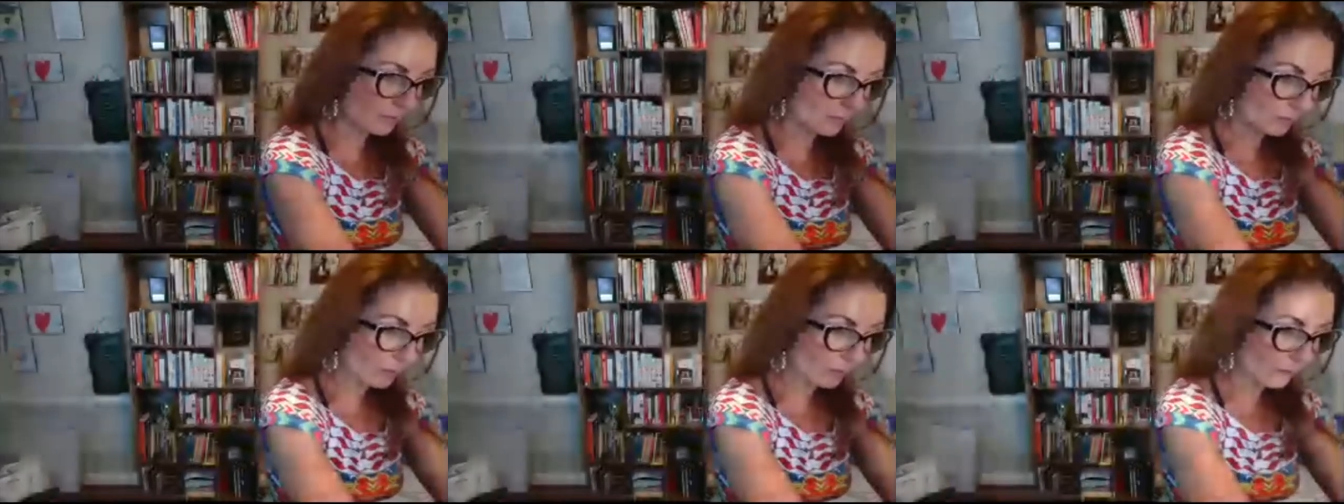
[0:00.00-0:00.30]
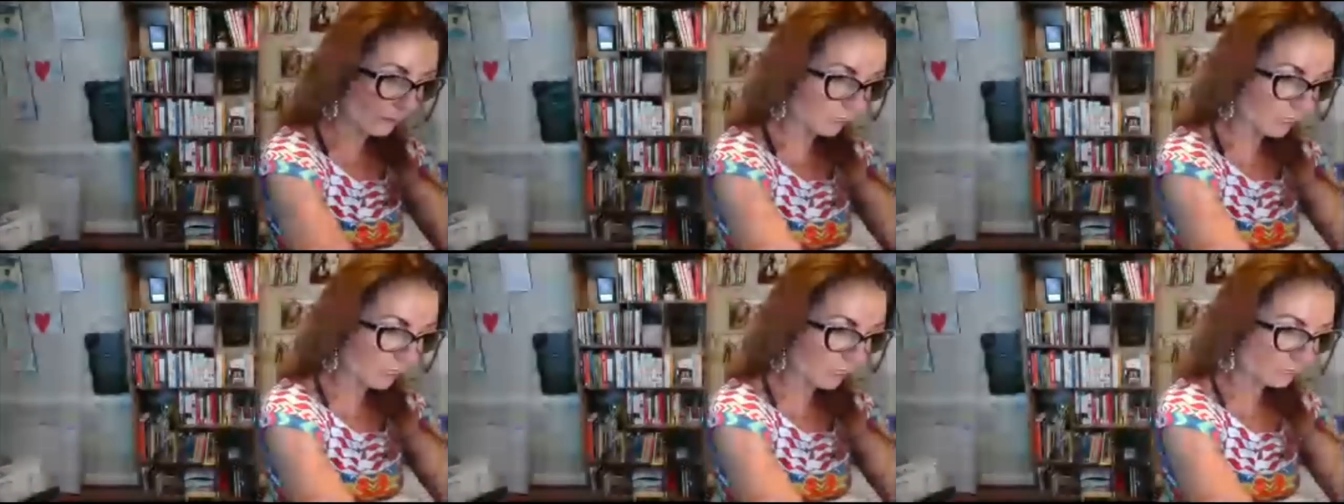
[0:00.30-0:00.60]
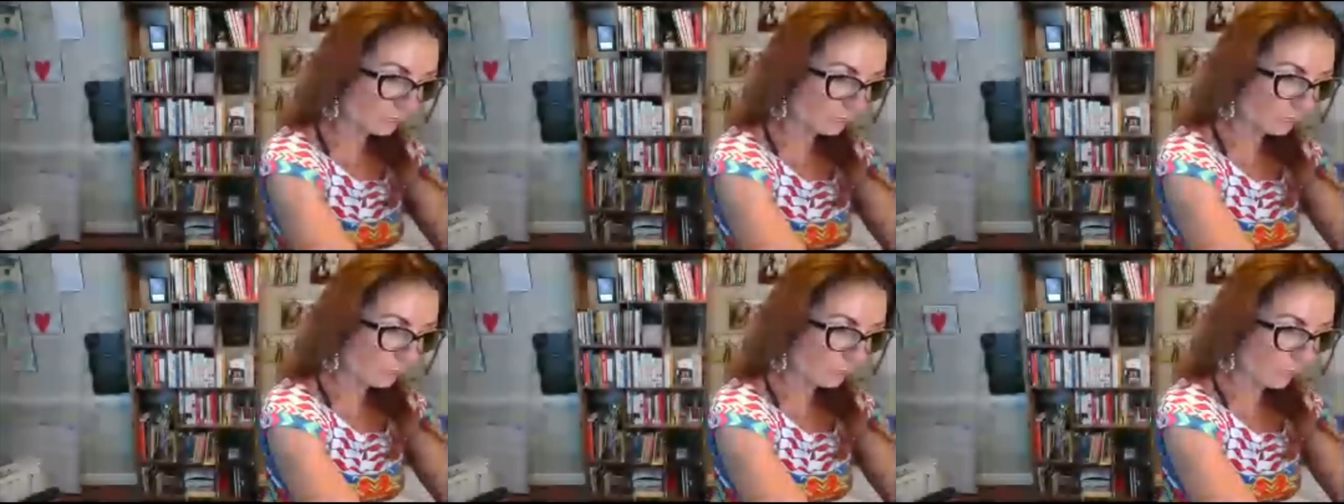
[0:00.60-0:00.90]
I love
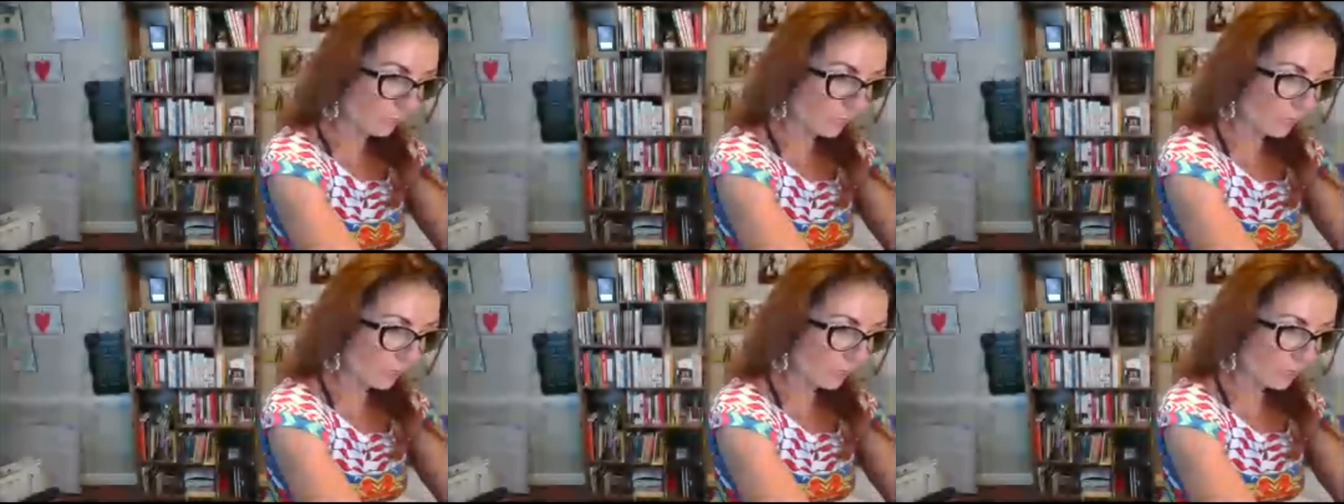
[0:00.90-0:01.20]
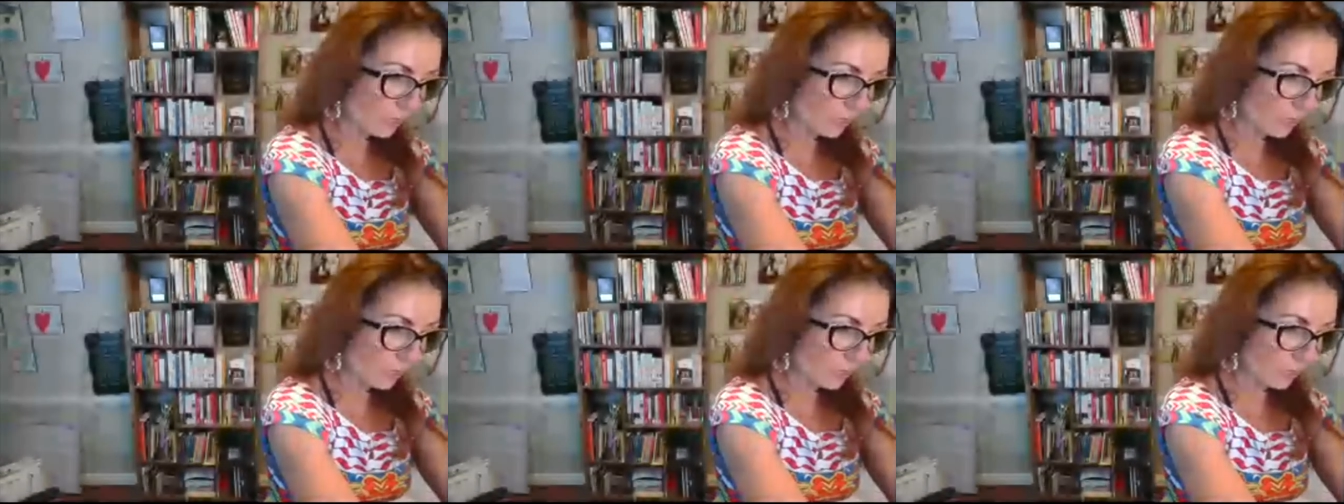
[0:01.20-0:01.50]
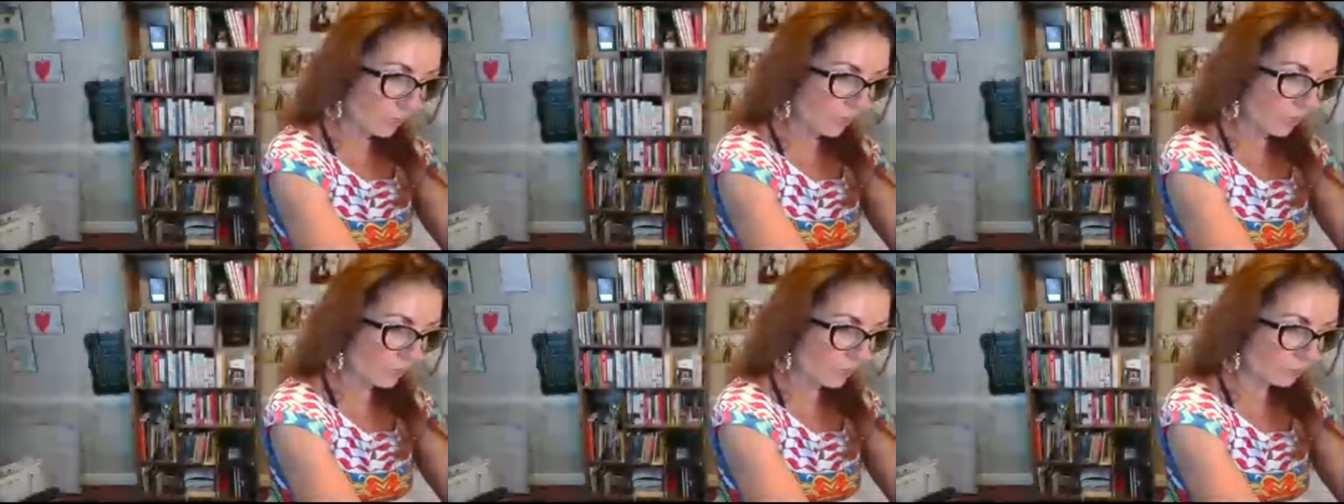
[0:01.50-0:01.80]
every bit of
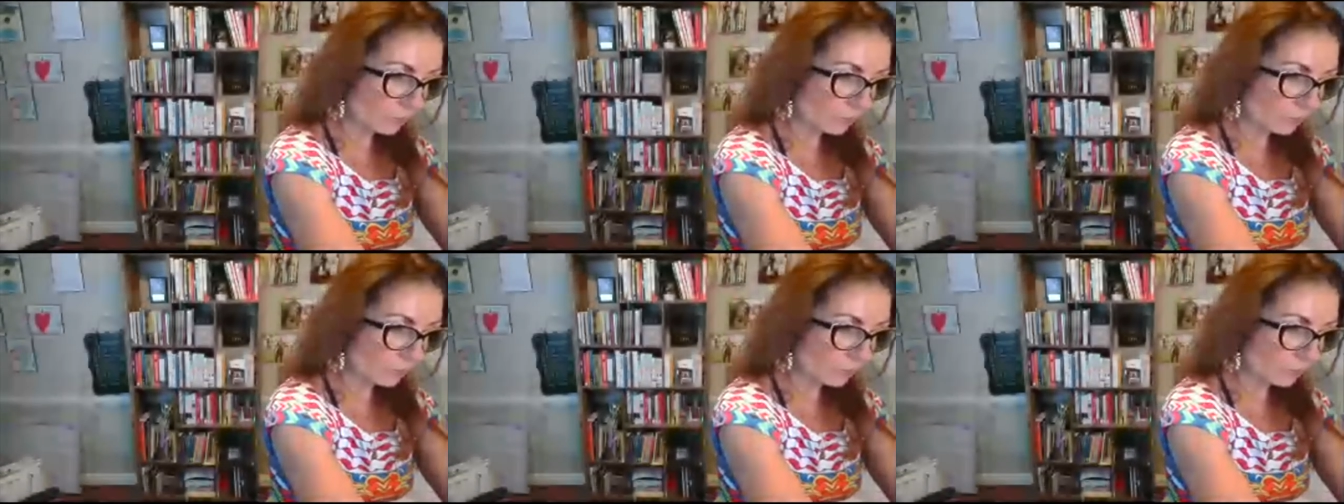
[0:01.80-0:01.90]
it.